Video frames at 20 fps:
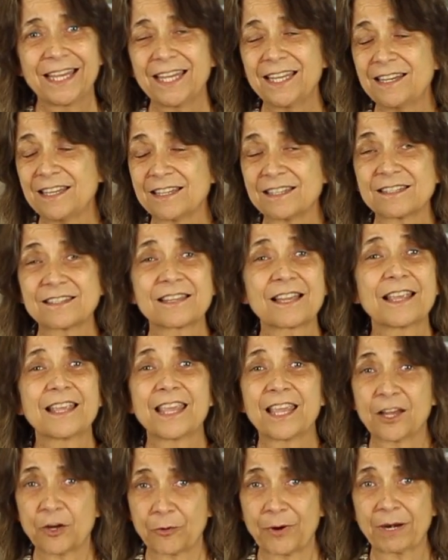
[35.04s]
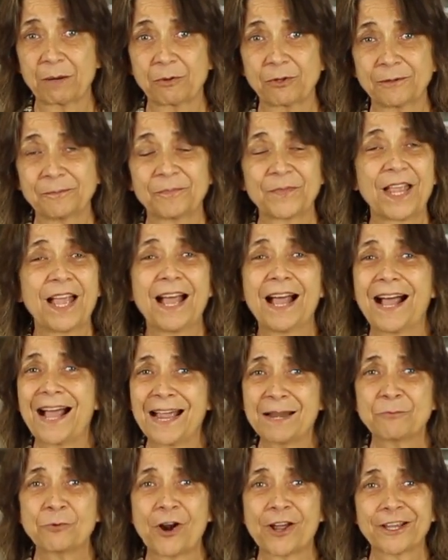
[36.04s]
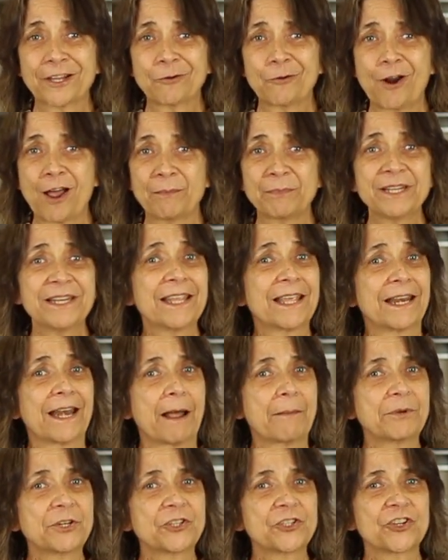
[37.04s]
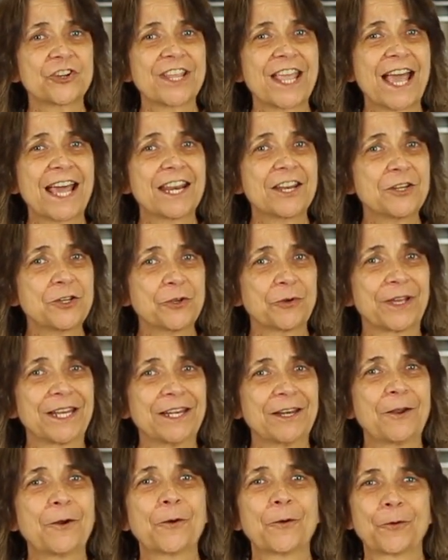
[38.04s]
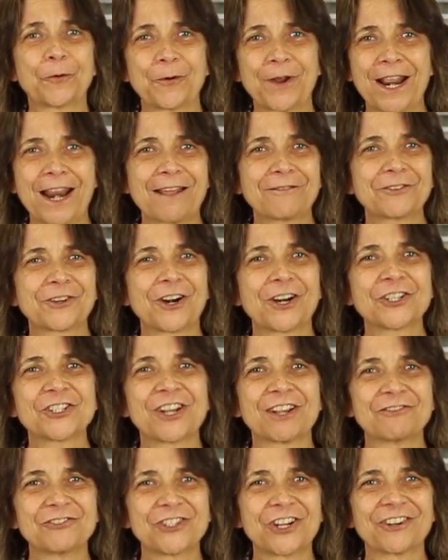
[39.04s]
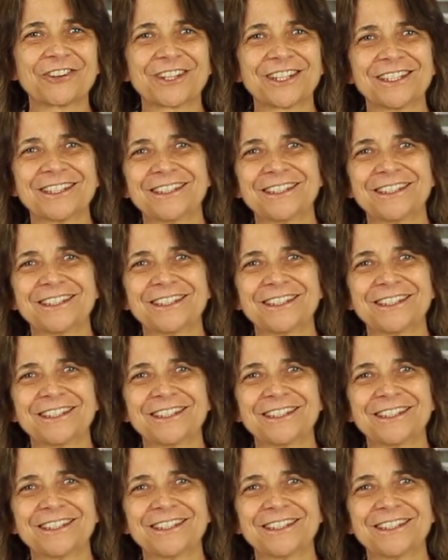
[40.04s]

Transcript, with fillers: It is incredible. I'm Rockin Robin, and I'm going to show you how to do it right after our chef joke.